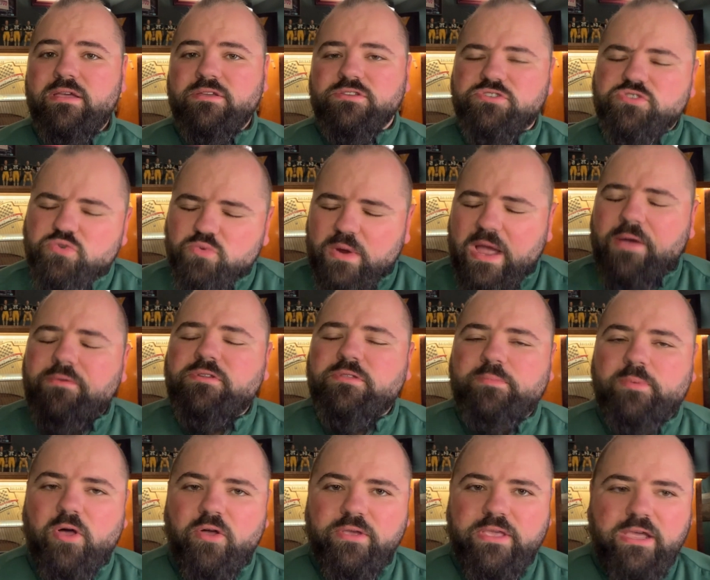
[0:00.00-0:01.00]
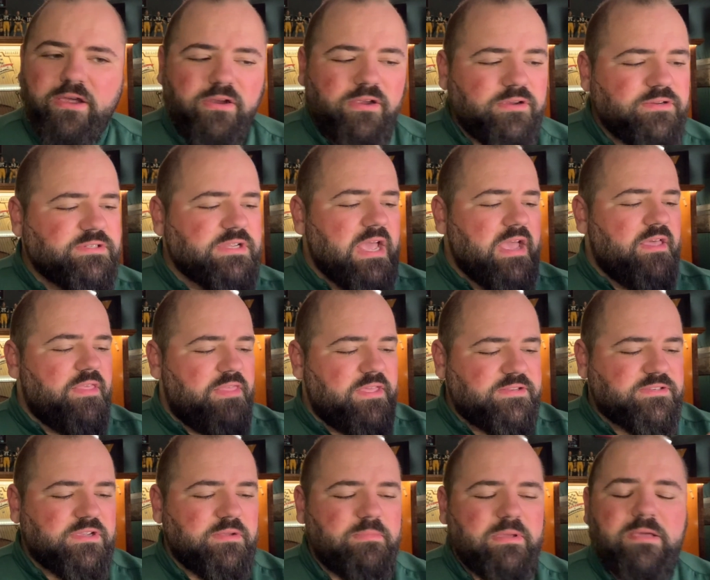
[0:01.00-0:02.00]
surround the ball carriers,
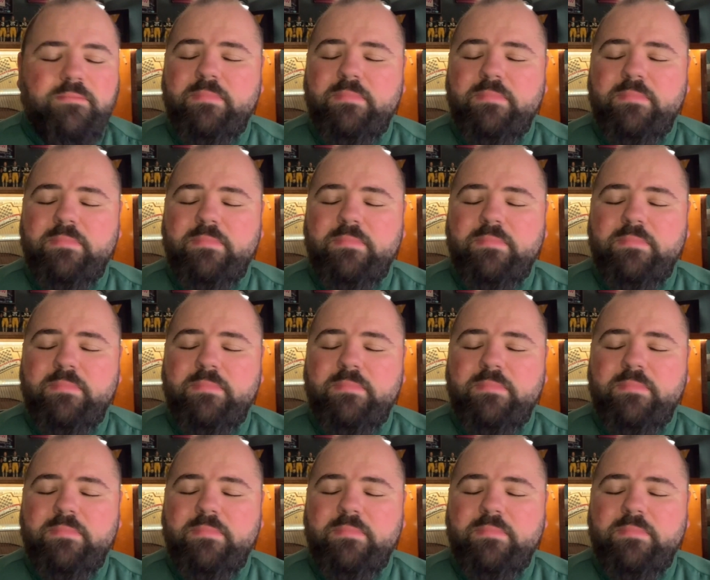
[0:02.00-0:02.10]
this could be